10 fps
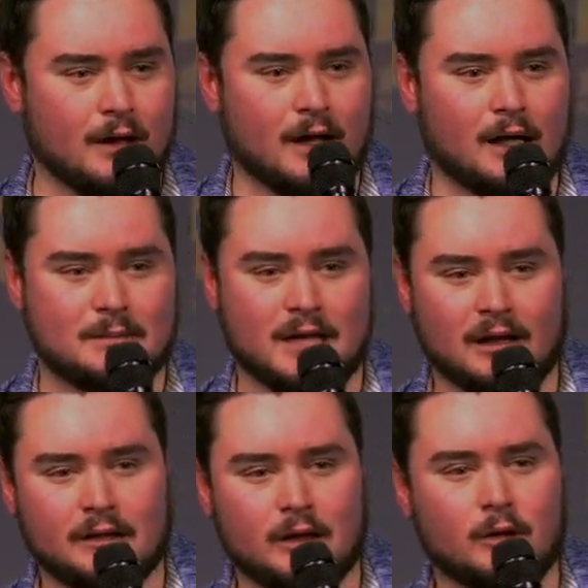I'm
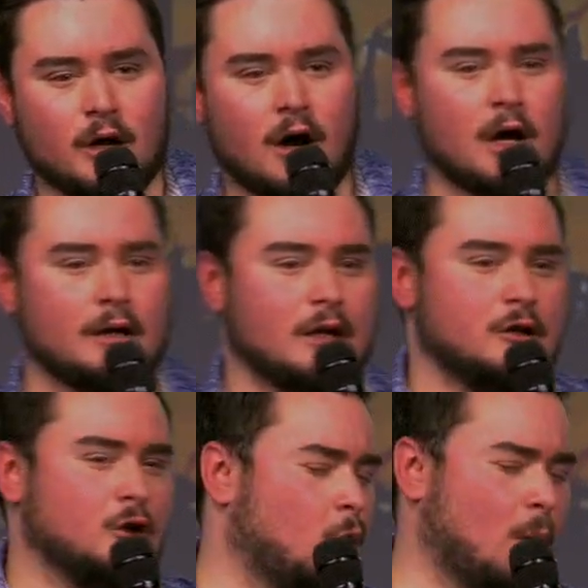telling you, God in
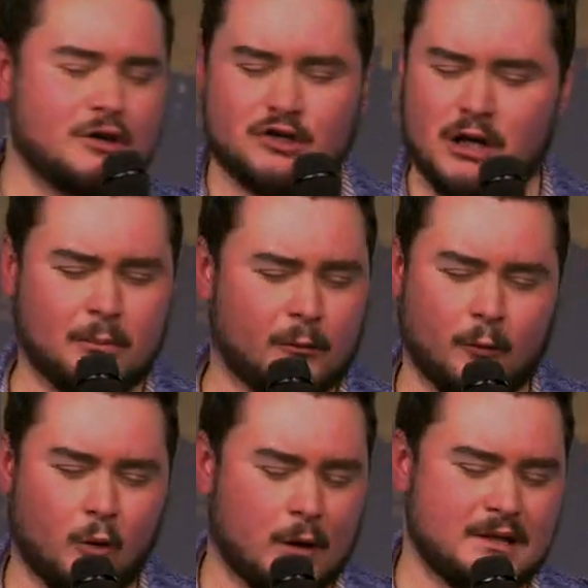no way, shape, or
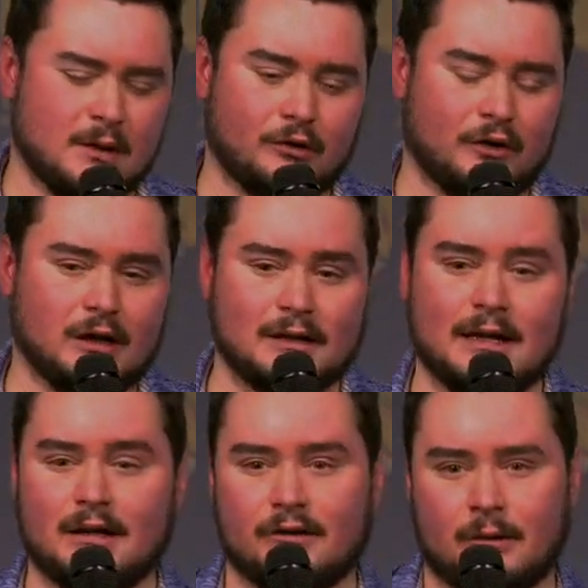form deals in
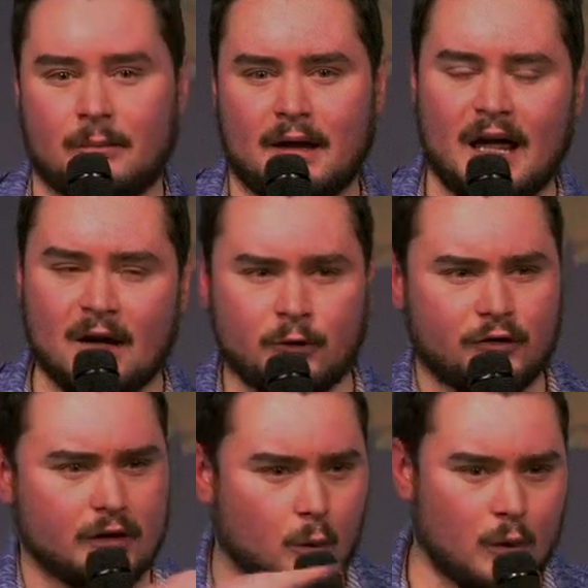elitism. Every
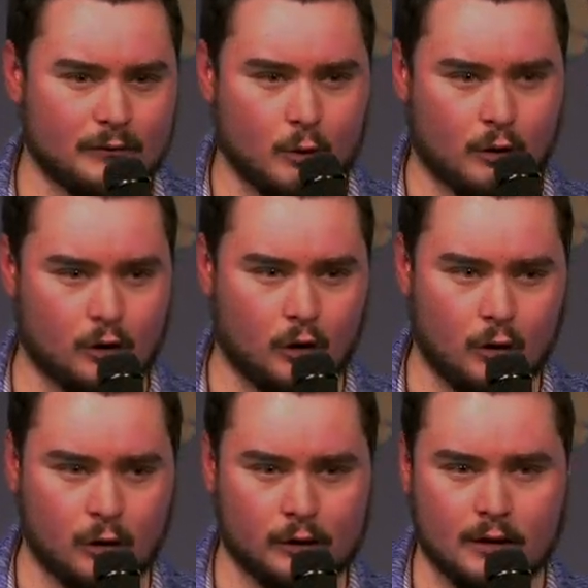single one of you are
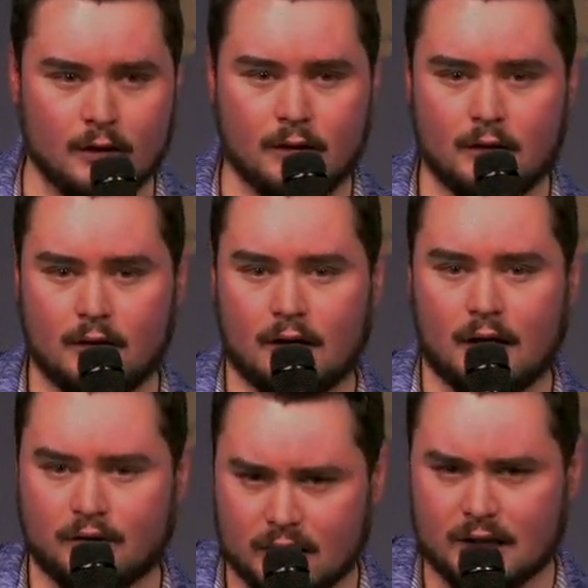called as
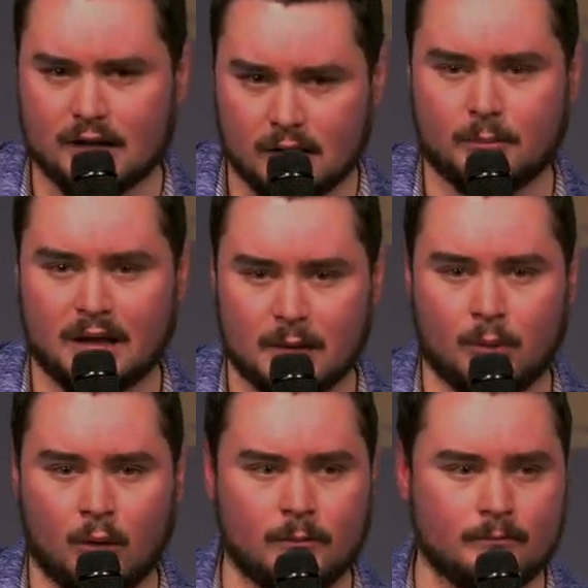a kingdom
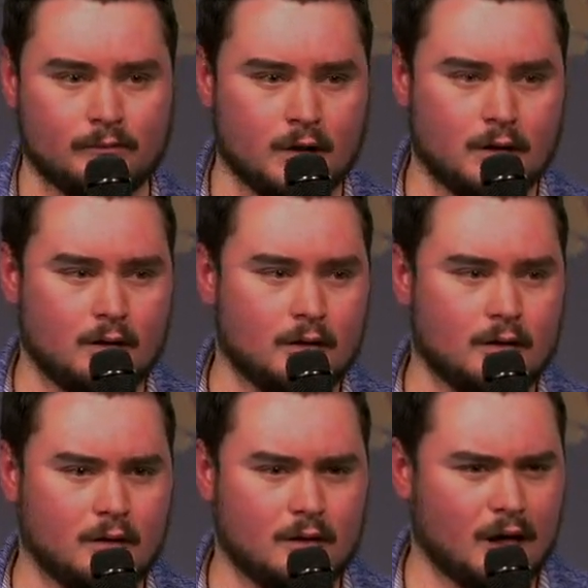people.
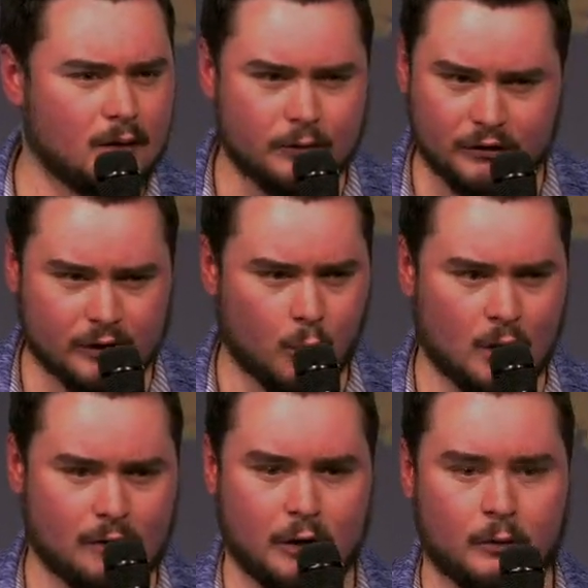Every single one
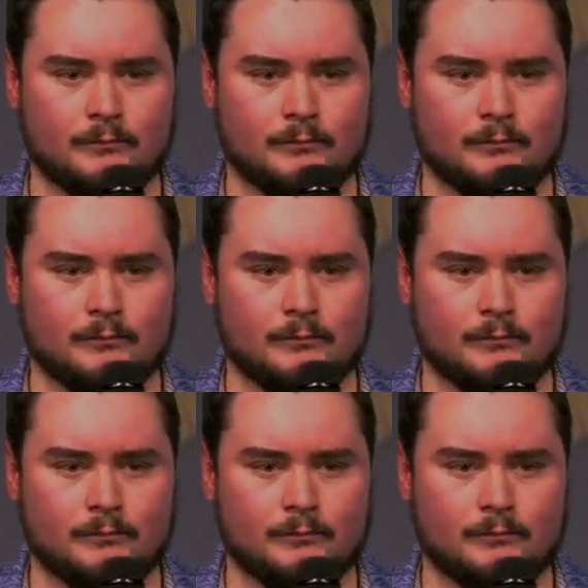of you.